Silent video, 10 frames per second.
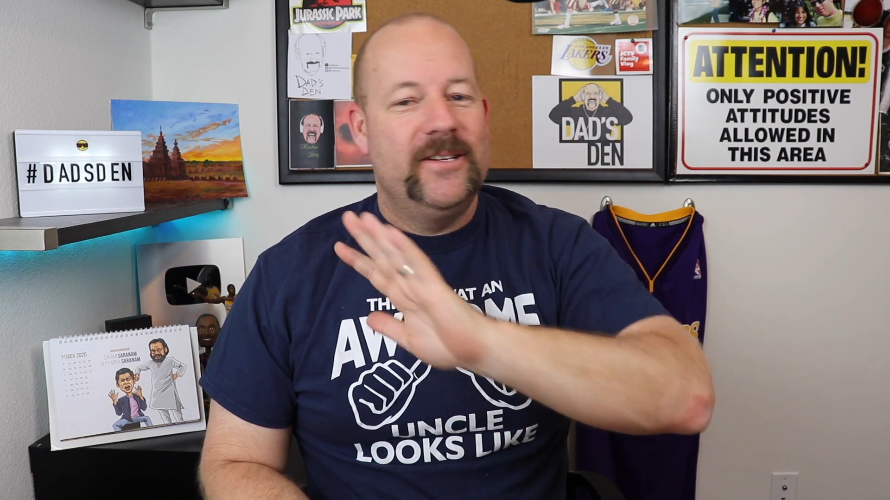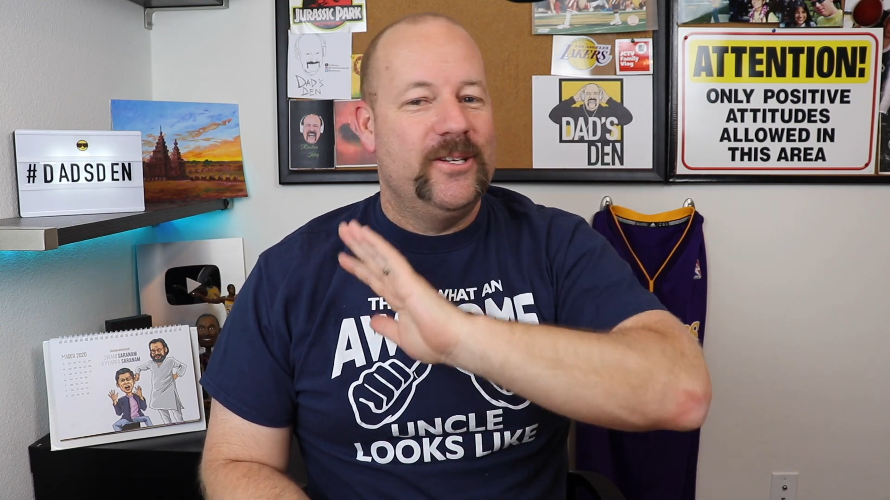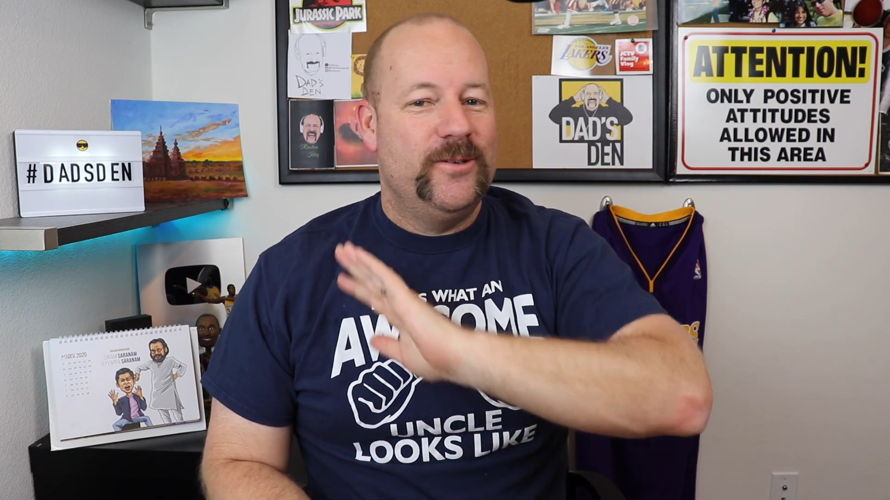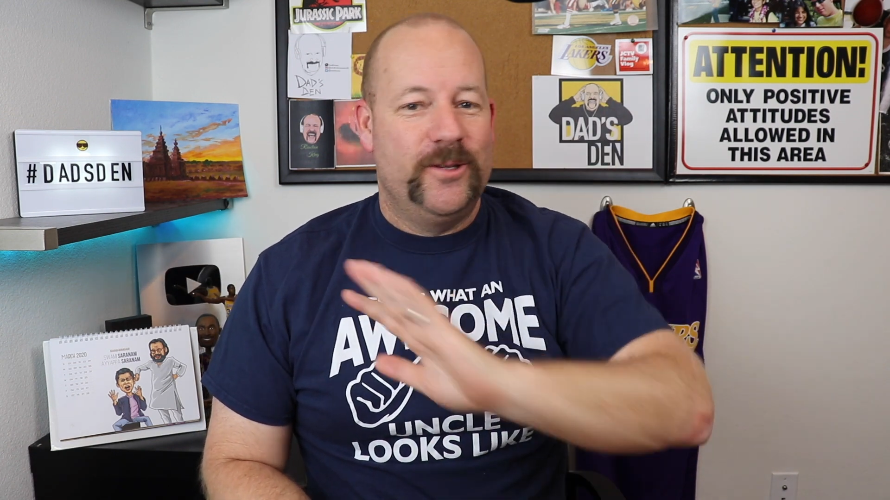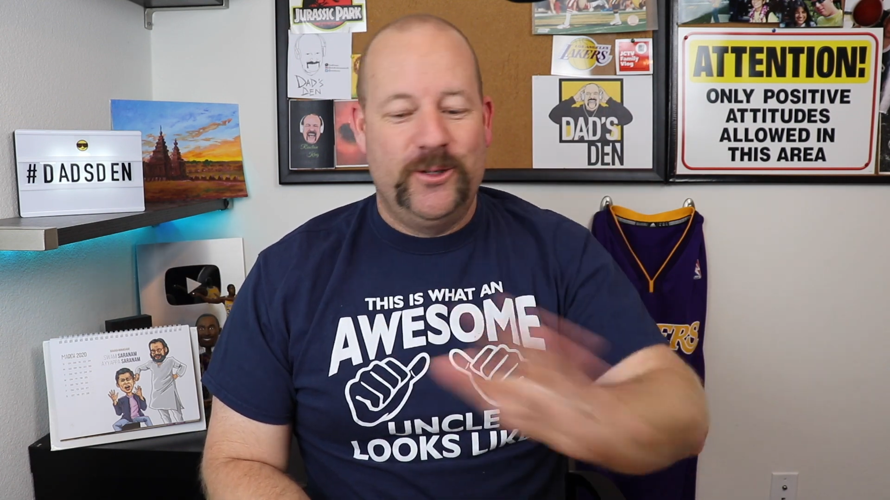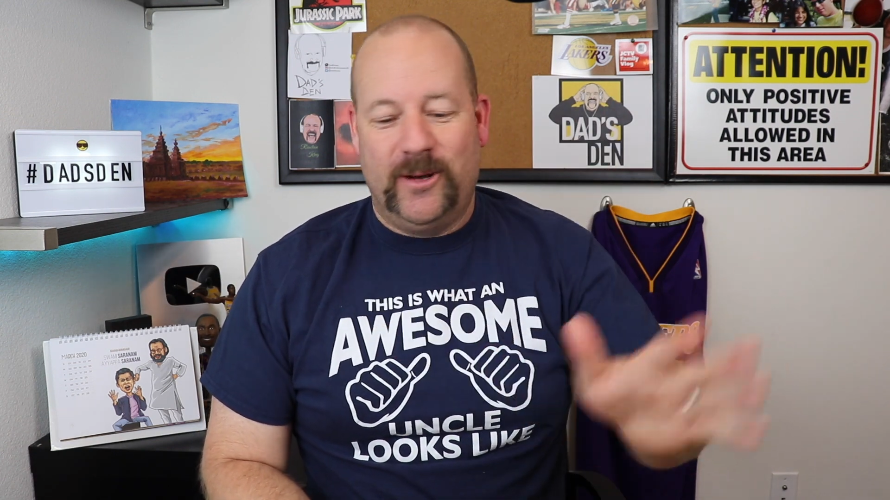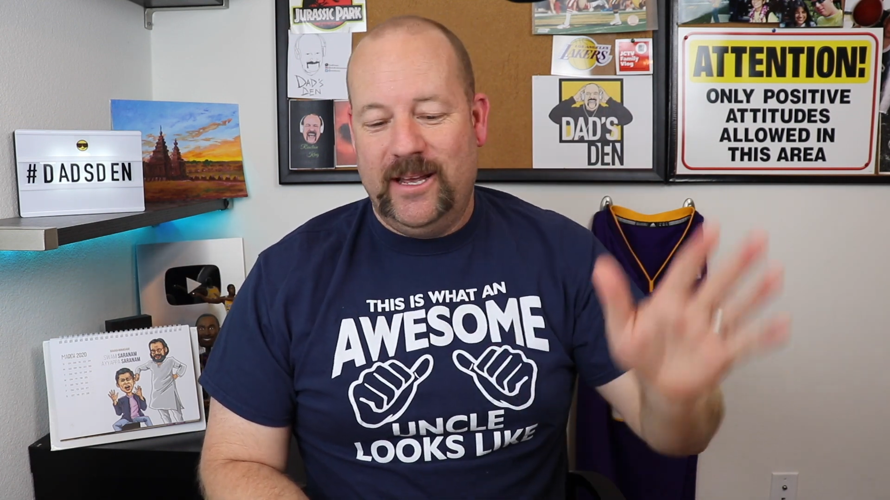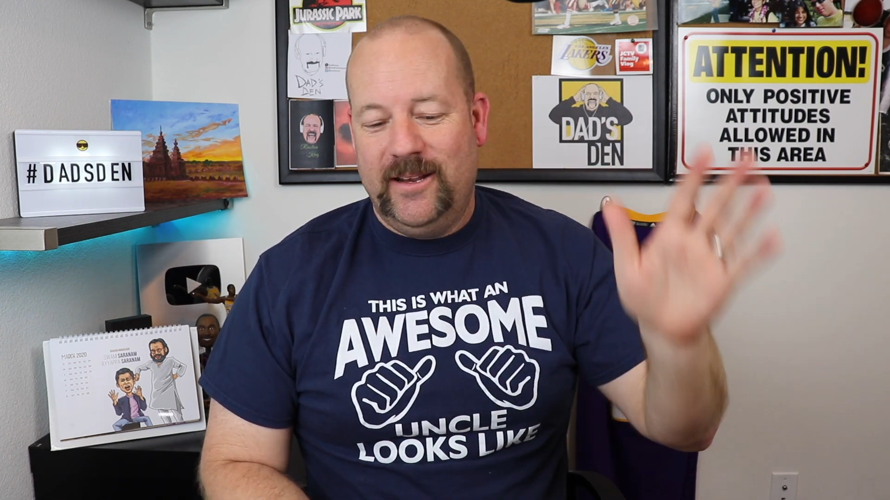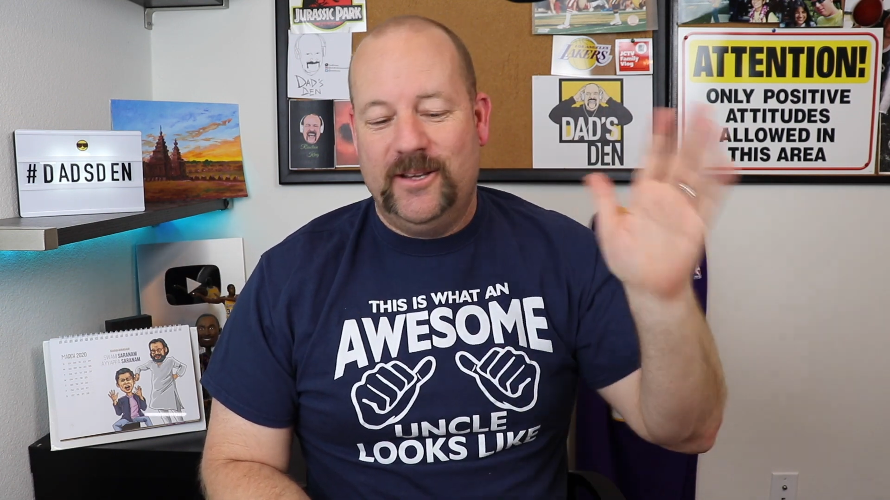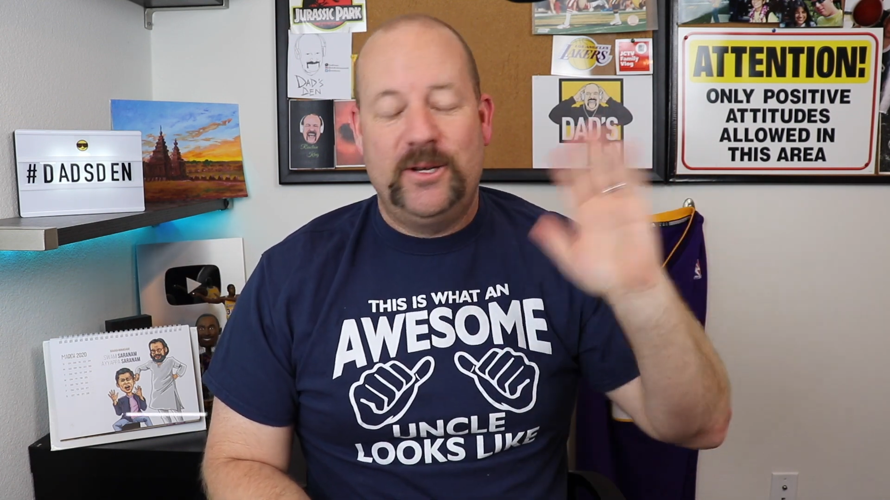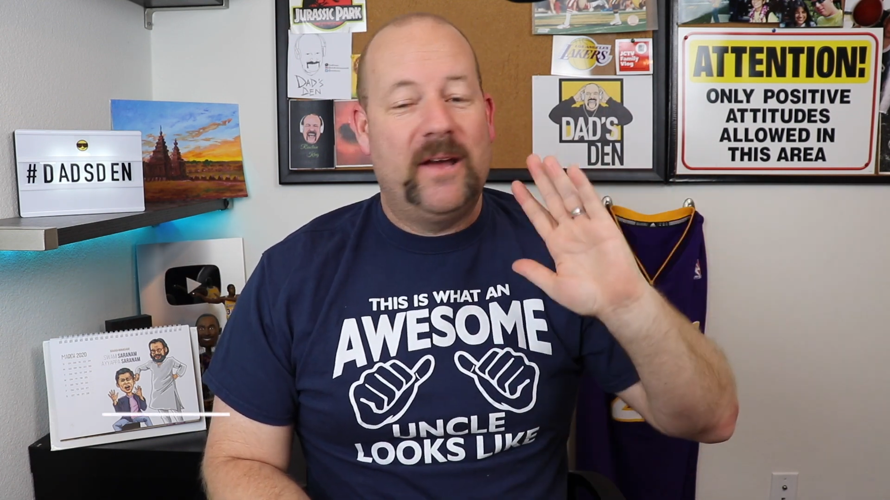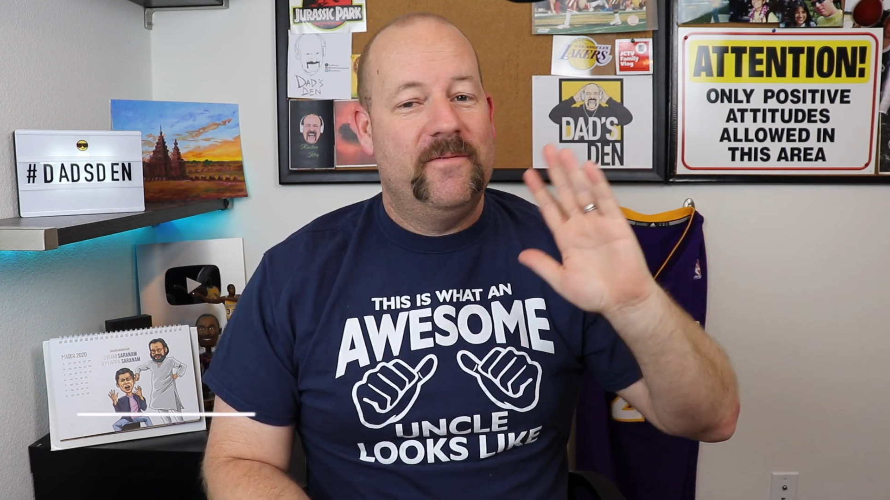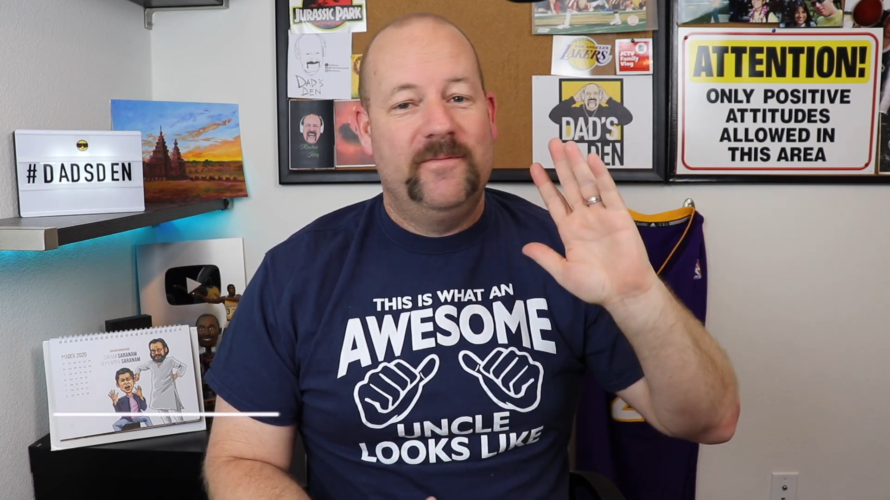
Did you enjoy it? Did you have